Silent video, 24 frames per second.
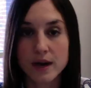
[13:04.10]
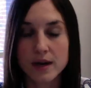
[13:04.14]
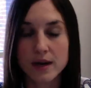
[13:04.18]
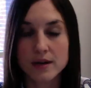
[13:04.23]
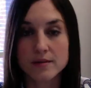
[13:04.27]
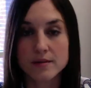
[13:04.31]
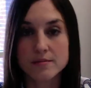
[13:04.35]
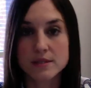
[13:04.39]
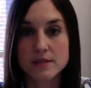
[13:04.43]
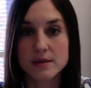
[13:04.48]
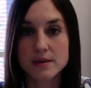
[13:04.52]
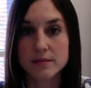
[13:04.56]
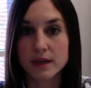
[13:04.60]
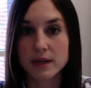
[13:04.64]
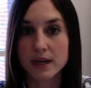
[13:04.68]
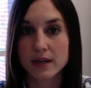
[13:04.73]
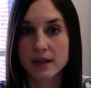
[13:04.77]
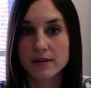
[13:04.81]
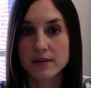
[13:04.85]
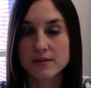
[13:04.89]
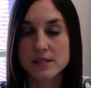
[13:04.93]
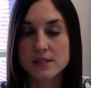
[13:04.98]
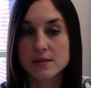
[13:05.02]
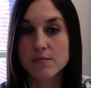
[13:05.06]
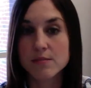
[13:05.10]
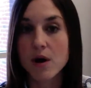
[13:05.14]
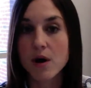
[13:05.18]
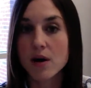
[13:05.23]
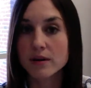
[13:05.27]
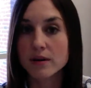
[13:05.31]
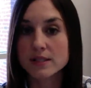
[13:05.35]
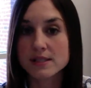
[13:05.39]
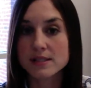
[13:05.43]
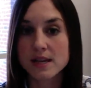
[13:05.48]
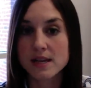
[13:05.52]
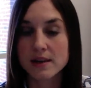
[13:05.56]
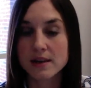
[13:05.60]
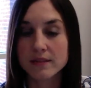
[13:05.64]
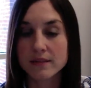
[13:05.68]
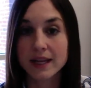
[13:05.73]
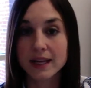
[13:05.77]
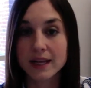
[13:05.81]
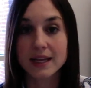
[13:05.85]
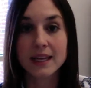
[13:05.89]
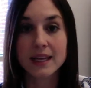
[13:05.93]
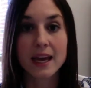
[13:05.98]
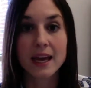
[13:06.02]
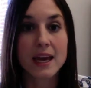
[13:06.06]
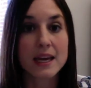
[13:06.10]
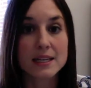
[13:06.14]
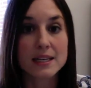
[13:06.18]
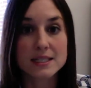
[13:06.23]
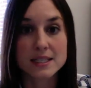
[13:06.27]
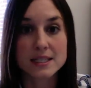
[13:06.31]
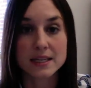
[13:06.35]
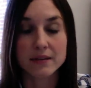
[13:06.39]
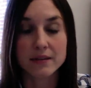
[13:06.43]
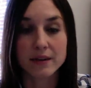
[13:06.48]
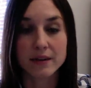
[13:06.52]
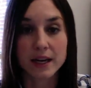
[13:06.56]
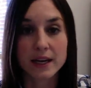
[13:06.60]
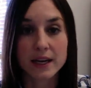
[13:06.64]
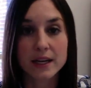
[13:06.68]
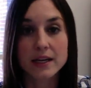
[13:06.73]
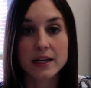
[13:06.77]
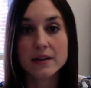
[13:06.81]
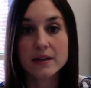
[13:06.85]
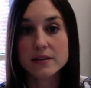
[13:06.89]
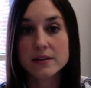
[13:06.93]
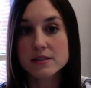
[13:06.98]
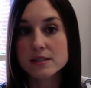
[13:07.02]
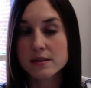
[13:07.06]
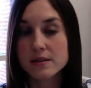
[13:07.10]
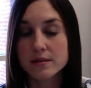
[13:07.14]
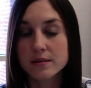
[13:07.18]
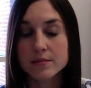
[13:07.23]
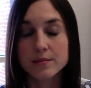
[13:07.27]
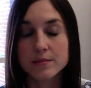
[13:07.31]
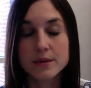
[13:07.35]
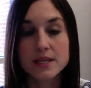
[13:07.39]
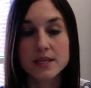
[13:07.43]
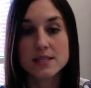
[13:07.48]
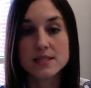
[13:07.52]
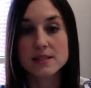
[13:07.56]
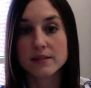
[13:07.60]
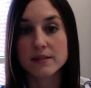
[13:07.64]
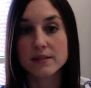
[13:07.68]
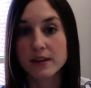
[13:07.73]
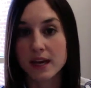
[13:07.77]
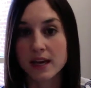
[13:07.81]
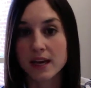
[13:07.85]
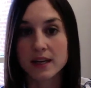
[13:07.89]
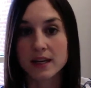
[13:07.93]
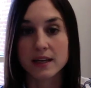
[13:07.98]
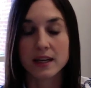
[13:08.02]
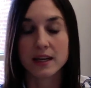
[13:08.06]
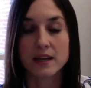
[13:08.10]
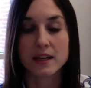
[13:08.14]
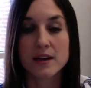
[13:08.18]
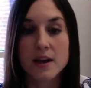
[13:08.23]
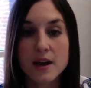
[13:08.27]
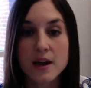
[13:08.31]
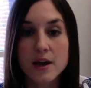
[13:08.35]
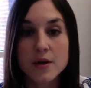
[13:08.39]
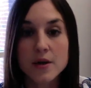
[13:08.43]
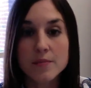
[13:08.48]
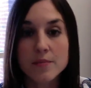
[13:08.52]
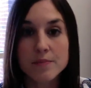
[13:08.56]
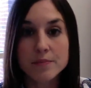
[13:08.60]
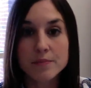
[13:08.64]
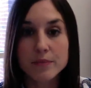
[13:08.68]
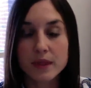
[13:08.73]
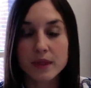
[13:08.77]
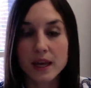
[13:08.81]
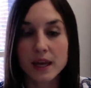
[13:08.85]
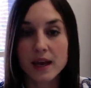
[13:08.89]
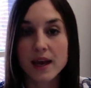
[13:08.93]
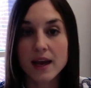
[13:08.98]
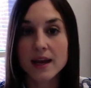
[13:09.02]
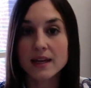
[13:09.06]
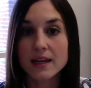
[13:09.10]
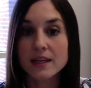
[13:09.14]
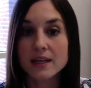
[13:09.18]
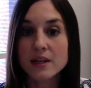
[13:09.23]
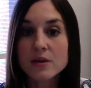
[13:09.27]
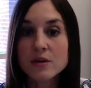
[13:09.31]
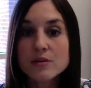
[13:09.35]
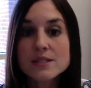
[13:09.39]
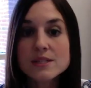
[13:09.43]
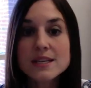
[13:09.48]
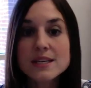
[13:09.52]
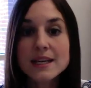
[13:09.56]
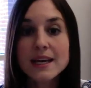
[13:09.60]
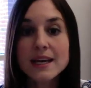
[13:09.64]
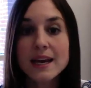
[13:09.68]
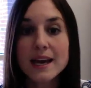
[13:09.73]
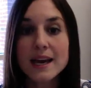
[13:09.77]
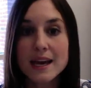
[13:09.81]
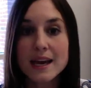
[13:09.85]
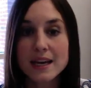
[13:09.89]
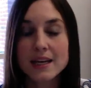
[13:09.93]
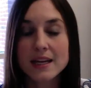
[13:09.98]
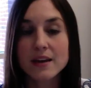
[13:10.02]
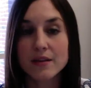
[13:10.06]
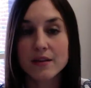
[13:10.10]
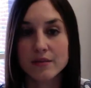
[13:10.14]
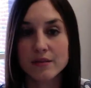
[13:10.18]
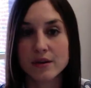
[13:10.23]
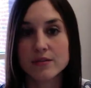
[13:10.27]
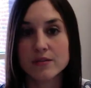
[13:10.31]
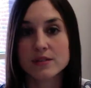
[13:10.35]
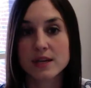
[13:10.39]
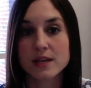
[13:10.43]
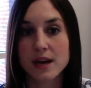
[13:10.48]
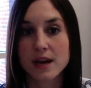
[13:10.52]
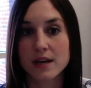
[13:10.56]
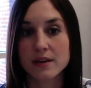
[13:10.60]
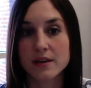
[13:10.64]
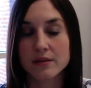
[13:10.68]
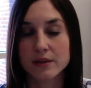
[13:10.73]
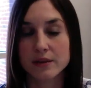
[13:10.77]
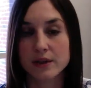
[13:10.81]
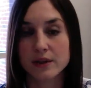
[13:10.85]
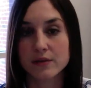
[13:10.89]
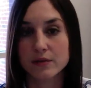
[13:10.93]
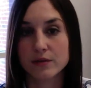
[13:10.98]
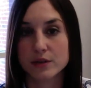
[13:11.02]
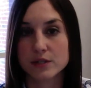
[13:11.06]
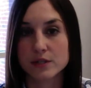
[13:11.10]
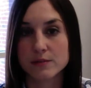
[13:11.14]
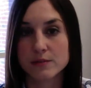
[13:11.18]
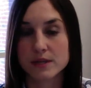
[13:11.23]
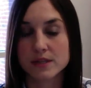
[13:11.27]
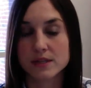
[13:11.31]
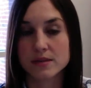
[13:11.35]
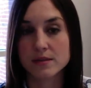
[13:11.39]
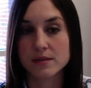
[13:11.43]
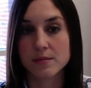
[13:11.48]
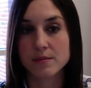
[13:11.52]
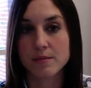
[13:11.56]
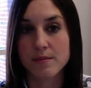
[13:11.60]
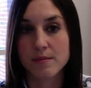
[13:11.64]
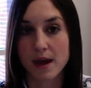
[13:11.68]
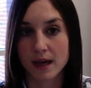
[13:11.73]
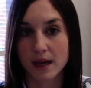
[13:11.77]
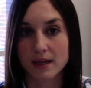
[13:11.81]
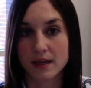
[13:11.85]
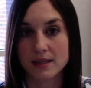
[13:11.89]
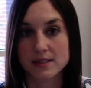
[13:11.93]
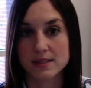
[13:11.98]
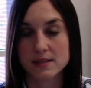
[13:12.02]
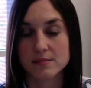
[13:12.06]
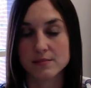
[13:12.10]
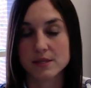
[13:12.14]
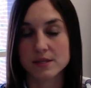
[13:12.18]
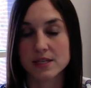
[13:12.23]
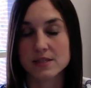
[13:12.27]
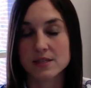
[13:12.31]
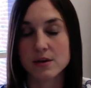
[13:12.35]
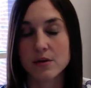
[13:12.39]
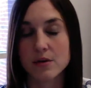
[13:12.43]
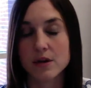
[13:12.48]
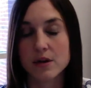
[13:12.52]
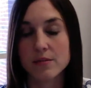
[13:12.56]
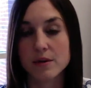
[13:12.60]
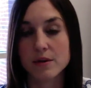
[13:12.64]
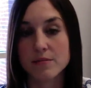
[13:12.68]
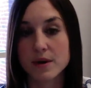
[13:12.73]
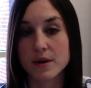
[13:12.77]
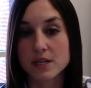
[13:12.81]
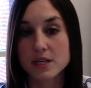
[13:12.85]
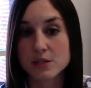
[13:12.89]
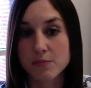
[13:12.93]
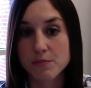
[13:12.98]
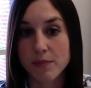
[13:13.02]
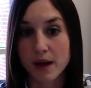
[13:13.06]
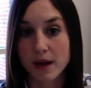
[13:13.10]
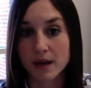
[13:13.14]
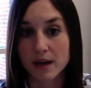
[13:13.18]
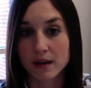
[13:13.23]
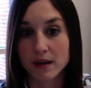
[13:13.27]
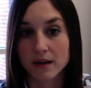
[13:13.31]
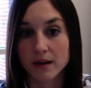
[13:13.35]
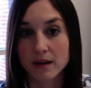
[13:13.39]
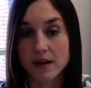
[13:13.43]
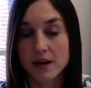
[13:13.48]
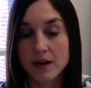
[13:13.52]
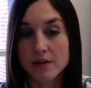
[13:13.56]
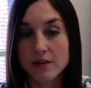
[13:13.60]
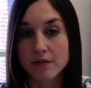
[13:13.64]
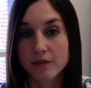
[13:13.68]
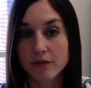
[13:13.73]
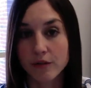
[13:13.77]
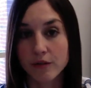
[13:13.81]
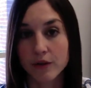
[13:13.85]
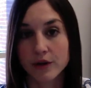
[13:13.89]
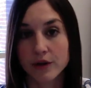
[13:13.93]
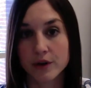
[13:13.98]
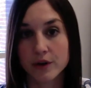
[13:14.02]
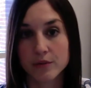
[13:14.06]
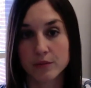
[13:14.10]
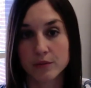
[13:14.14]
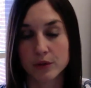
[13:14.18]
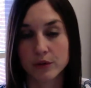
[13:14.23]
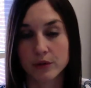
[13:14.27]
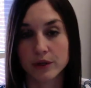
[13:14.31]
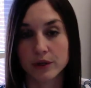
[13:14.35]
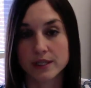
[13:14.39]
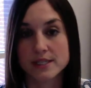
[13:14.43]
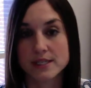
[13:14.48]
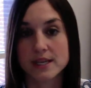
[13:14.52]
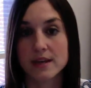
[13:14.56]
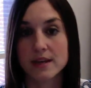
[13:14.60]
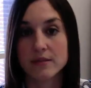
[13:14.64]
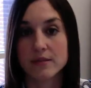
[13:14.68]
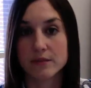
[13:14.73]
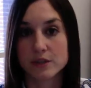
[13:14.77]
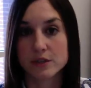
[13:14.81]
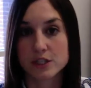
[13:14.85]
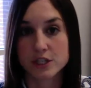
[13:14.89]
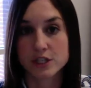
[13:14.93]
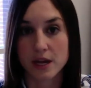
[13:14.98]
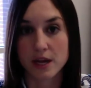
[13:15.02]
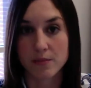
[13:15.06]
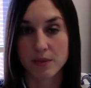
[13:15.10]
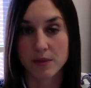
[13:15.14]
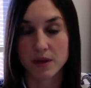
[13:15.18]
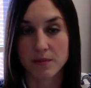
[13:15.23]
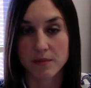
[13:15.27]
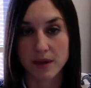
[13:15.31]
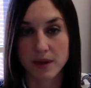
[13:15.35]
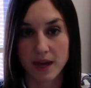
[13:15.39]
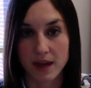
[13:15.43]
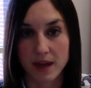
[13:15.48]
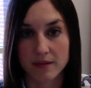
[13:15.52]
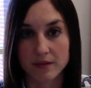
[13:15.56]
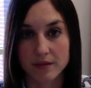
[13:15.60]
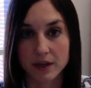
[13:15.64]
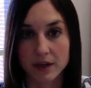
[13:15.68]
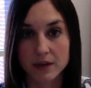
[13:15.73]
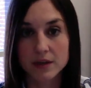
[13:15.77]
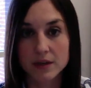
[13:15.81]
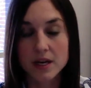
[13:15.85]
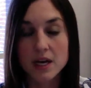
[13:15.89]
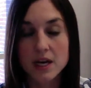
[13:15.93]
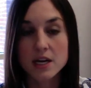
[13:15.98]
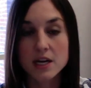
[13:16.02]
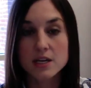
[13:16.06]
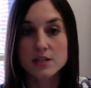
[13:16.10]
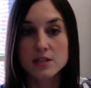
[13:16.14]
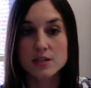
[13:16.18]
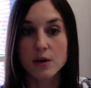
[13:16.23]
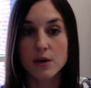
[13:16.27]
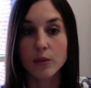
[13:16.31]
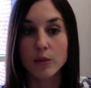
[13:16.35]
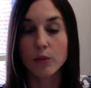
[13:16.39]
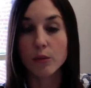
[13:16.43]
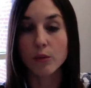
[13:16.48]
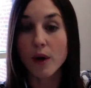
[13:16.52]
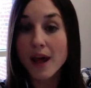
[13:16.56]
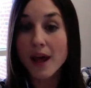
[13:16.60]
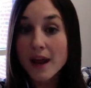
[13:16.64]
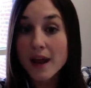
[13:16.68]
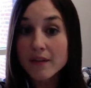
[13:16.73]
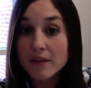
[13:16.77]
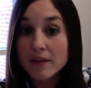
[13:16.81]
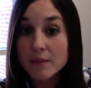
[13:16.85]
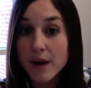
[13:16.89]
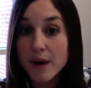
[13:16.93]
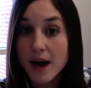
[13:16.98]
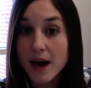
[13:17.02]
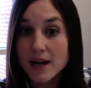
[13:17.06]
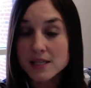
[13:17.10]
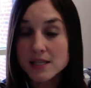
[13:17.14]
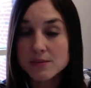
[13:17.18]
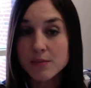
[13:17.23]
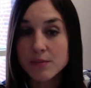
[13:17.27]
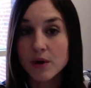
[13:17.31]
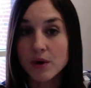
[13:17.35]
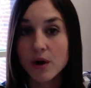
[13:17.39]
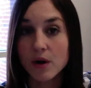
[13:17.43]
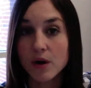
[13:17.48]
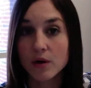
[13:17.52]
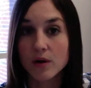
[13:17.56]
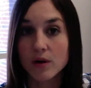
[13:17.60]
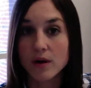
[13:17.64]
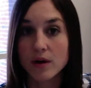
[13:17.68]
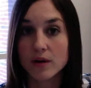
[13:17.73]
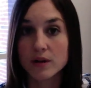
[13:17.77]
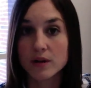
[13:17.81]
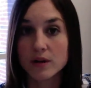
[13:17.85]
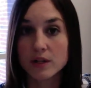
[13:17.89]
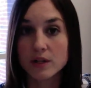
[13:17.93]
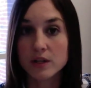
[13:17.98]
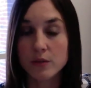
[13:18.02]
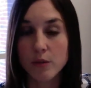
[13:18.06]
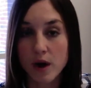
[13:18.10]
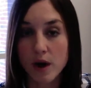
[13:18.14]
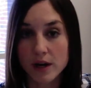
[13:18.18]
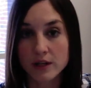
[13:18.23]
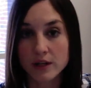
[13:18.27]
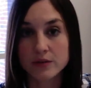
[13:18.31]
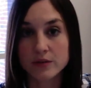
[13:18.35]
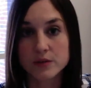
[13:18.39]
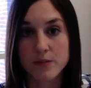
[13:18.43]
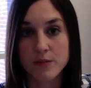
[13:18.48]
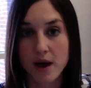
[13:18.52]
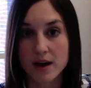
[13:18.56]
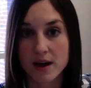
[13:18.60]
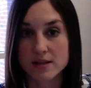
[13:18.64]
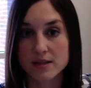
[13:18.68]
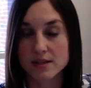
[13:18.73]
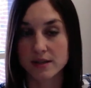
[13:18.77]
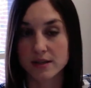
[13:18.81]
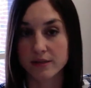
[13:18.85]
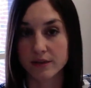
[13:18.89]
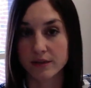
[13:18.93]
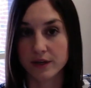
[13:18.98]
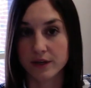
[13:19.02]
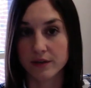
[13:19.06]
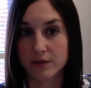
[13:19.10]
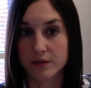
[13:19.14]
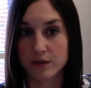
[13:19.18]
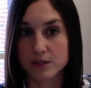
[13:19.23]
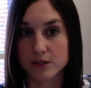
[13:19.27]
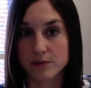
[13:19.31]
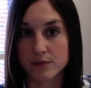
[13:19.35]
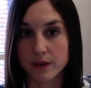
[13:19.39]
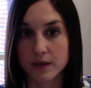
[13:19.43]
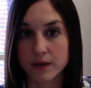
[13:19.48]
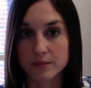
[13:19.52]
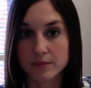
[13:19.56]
some kind of small incentive like candy, right? Here's a piece of candy. Using any of those kind of reinforcement mechanisms is going to be much better for your employees and for shaping behavior. So whenever possible, you want to use positive reinforcement.